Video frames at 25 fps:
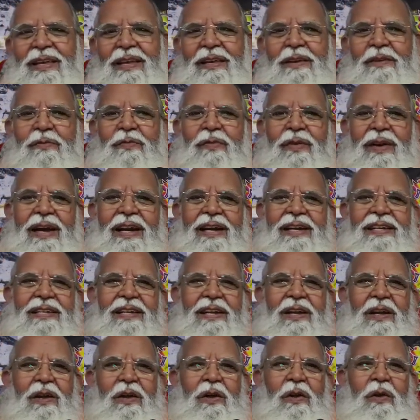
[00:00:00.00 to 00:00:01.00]
See,
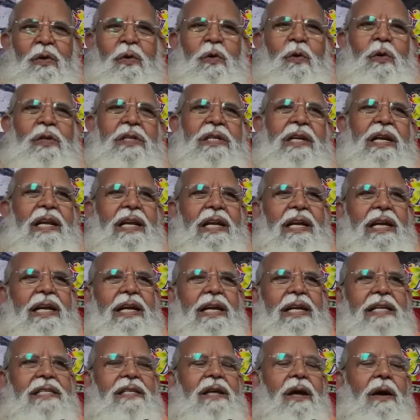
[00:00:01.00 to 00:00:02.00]
friends,
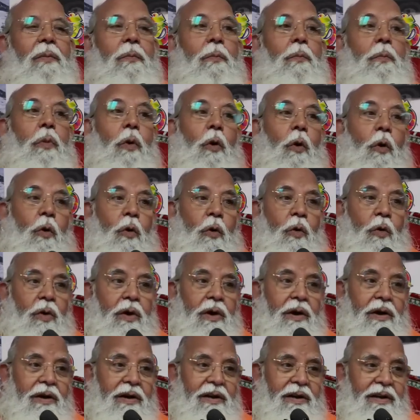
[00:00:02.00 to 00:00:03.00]
khujli is
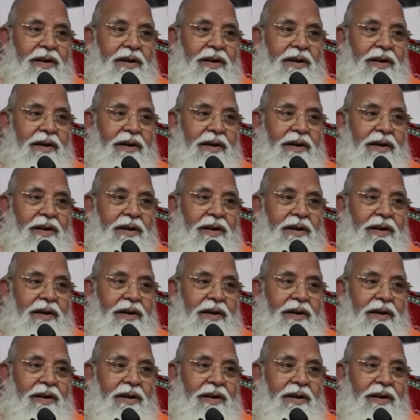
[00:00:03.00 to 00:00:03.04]
bhog.